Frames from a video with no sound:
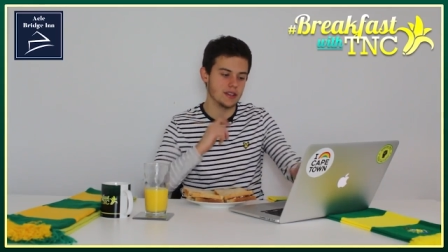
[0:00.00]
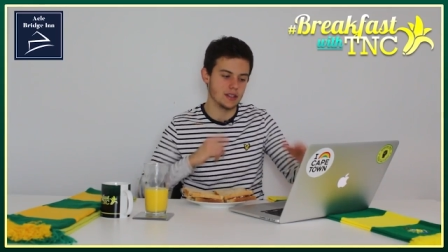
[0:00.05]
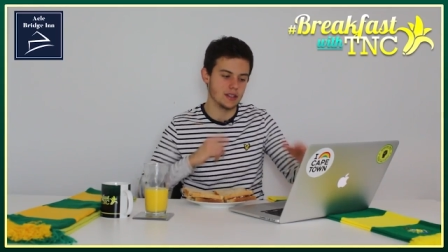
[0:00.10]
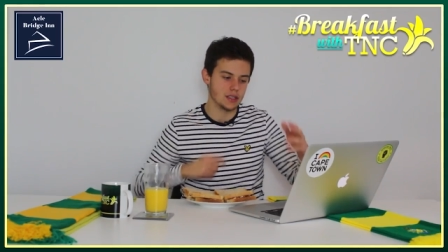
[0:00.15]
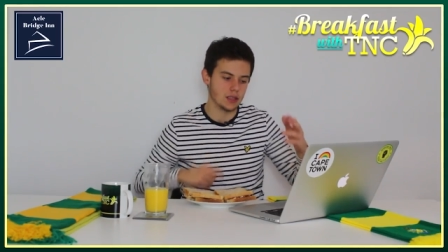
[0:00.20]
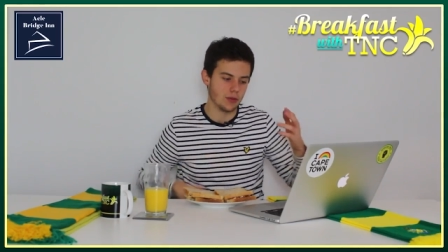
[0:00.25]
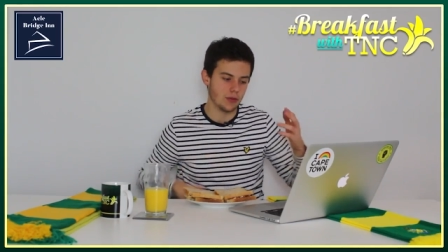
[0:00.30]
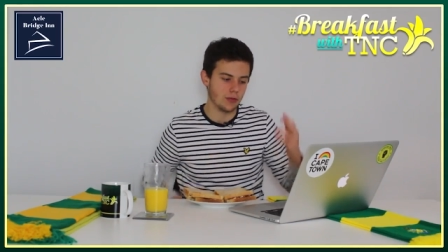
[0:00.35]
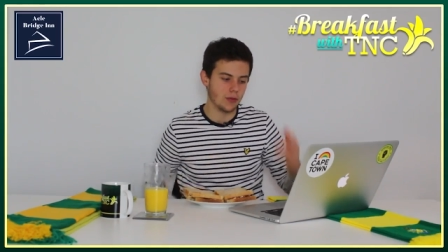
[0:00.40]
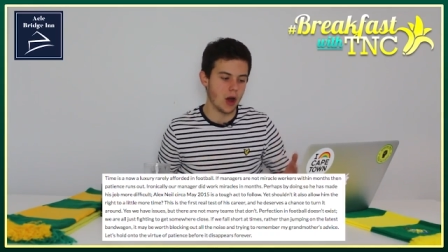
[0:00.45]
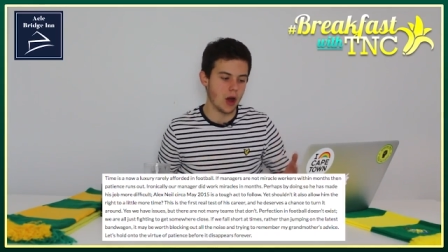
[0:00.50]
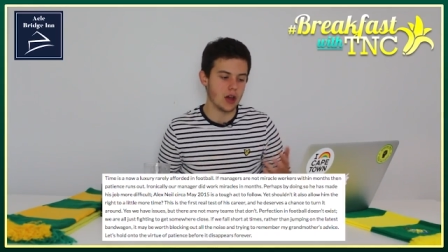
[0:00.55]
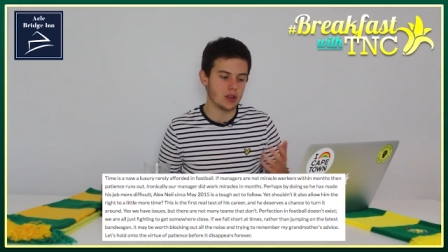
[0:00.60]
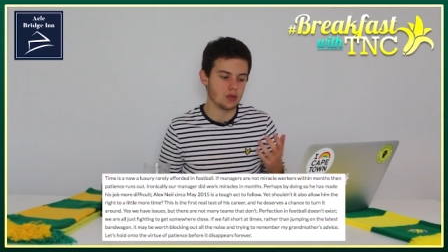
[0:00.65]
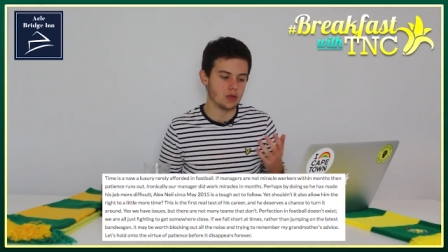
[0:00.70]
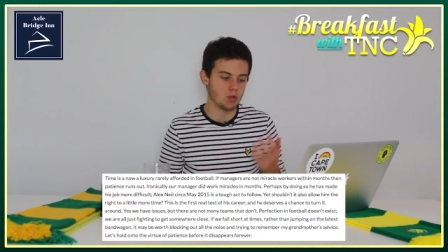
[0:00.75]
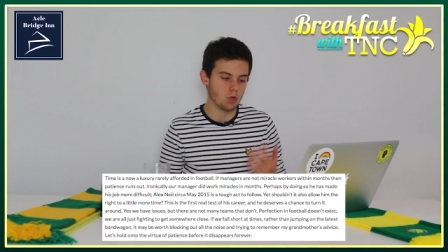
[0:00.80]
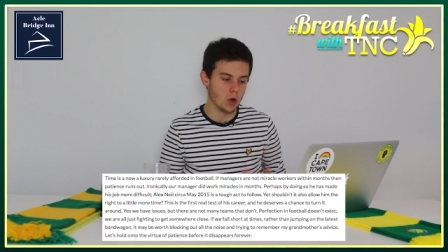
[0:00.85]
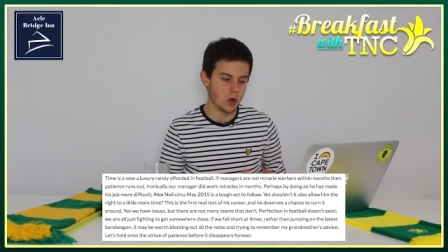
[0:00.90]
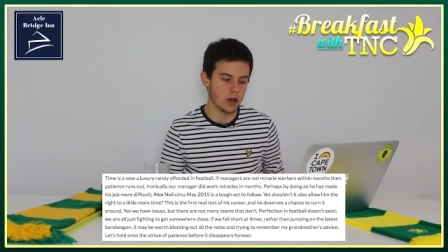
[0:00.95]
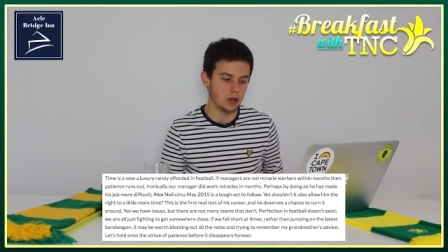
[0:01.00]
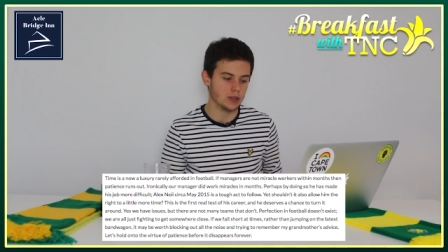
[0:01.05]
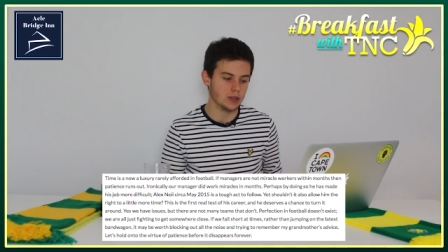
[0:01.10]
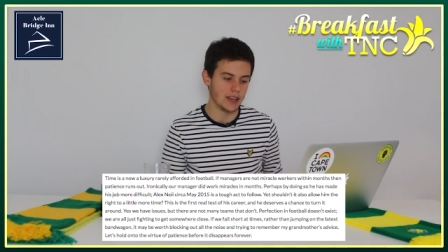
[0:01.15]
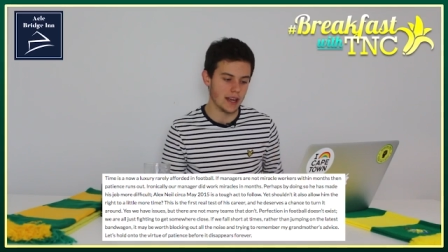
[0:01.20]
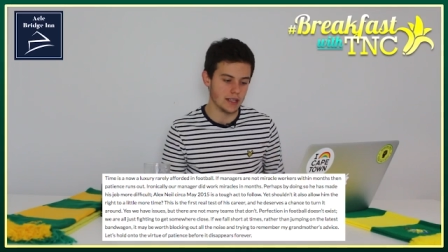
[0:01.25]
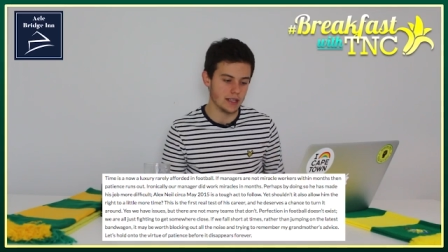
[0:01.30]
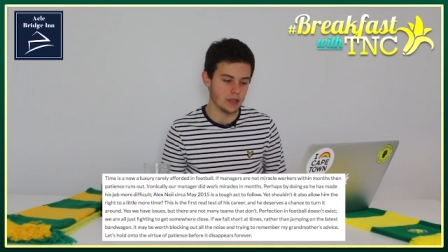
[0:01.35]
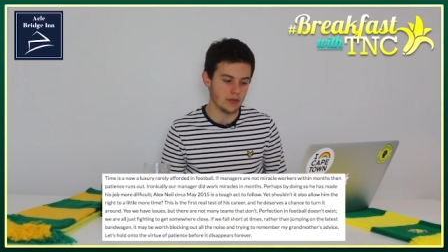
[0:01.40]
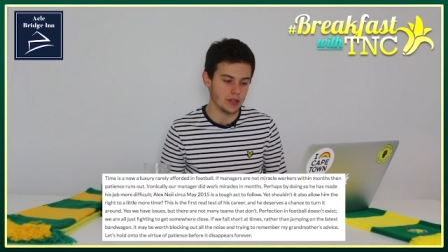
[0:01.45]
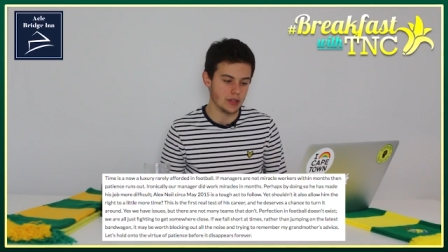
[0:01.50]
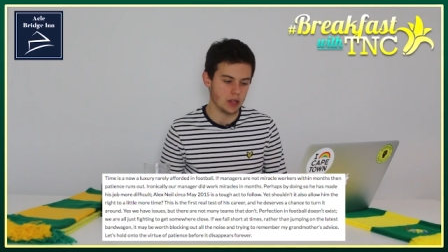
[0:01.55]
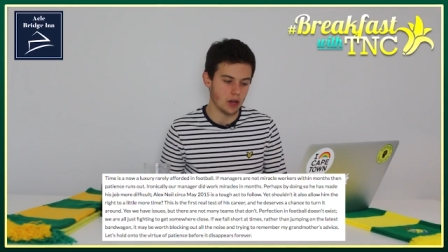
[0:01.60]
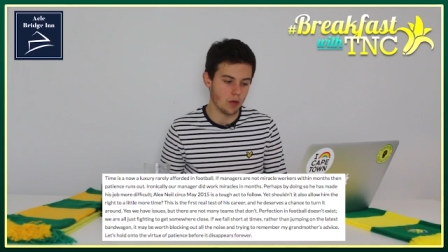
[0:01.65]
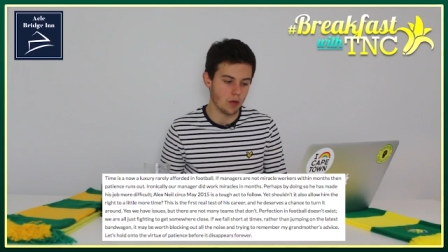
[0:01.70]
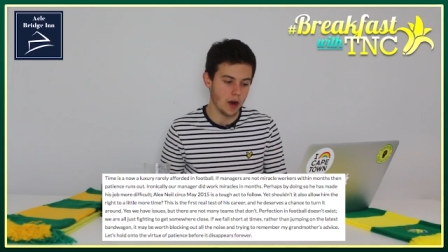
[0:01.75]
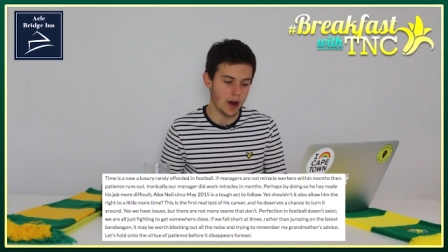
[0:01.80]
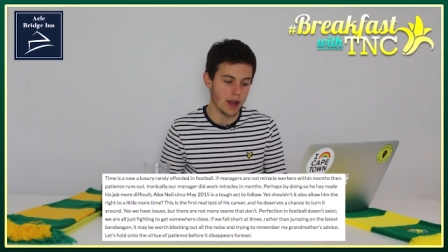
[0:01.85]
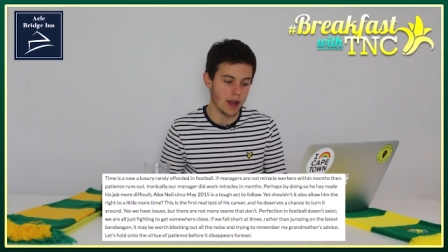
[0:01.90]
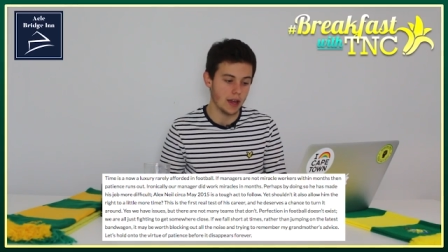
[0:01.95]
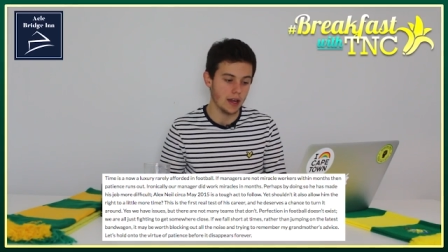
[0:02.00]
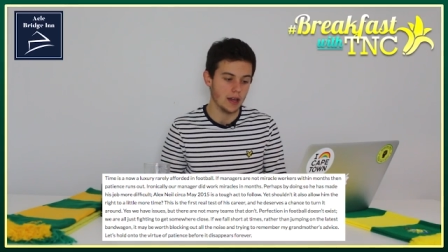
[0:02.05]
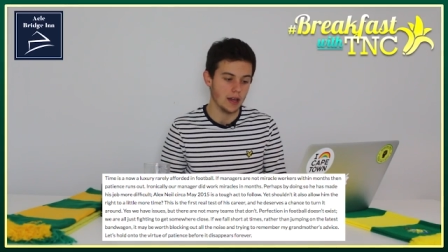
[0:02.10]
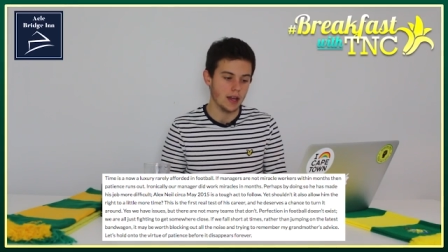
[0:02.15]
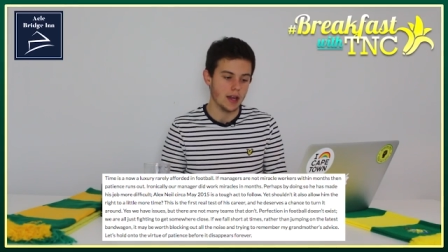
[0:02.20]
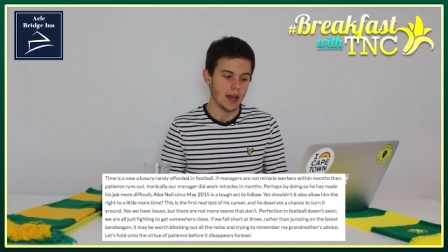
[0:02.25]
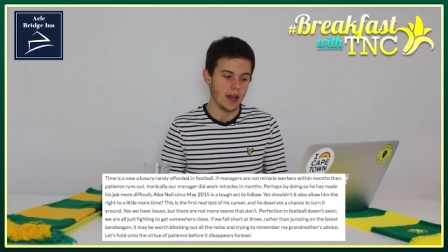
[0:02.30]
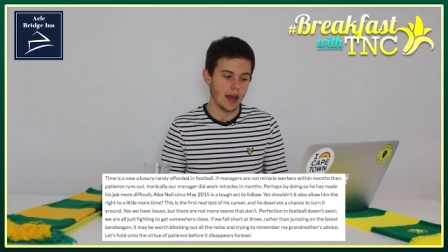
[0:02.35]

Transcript: This is the first real test of his career